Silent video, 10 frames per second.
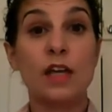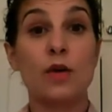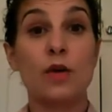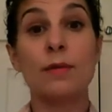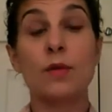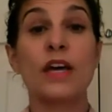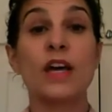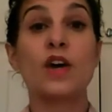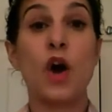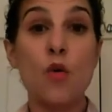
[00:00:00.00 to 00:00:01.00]
maybe we
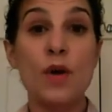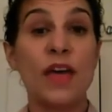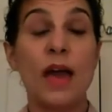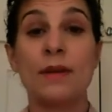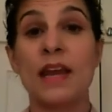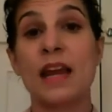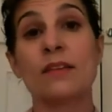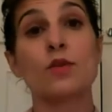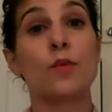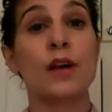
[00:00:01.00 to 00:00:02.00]
could go with him and not
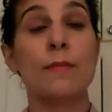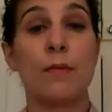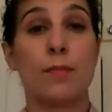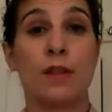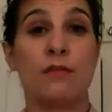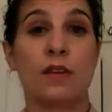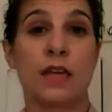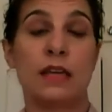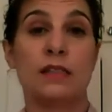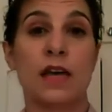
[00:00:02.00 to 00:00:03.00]
have to worry about pulling the
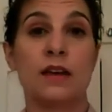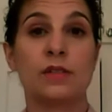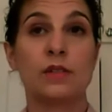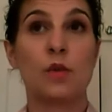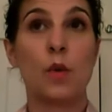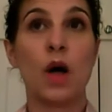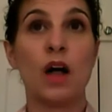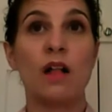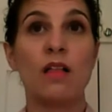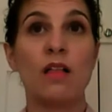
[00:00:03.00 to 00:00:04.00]
kids out of
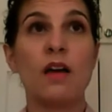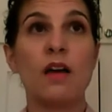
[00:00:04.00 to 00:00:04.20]
school.